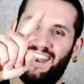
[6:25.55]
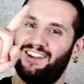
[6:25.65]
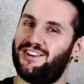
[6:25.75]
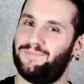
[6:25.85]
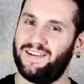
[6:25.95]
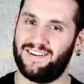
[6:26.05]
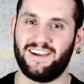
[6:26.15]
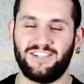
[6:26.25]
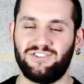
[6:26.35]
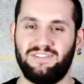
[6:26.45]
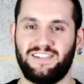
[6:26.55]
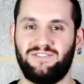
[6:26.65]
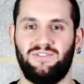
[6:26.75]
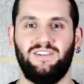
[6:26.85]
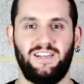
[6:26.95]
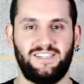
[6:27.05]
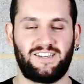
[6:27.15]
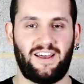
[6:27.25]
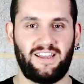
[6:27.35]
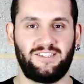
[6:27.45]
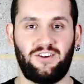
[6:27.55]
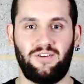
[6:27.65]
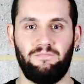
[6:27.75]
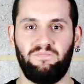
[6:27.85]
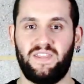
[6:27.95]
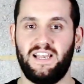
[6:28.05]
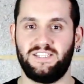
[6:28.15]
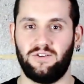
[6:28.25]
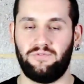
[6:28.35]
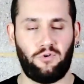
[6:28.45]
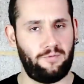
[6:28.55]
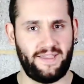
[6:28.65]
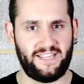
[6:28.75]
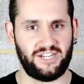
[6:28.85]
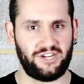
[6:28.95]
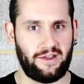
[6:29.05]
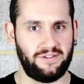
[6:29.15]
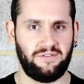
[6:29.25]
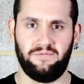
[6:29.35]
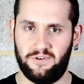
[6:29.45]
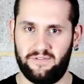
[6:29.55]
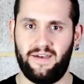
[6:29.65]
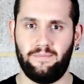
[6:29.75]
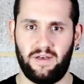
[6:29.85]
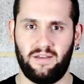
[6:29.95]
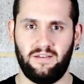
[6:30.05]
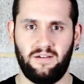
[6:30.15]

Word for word: and there should be nice streaks through the night sky. So there's your four meteor showers for November